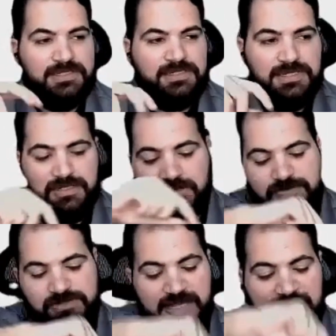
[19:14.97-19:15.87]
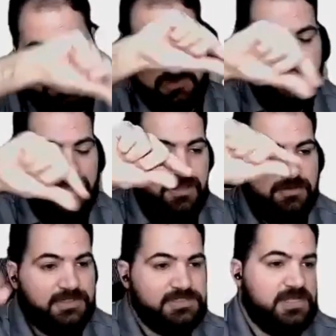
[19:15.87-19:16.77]
and it knows the actual
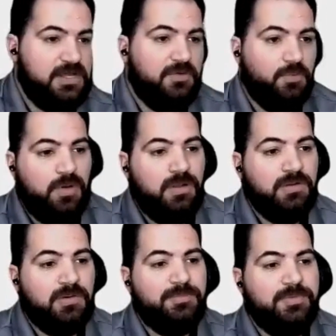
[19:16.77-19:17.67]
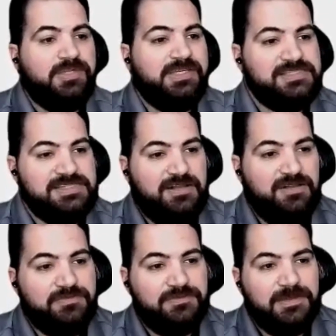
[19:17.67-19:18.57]
boundaries of a wall or a building
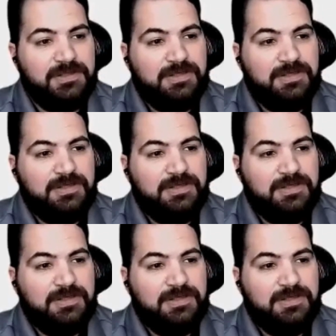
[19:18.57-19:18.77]
itself.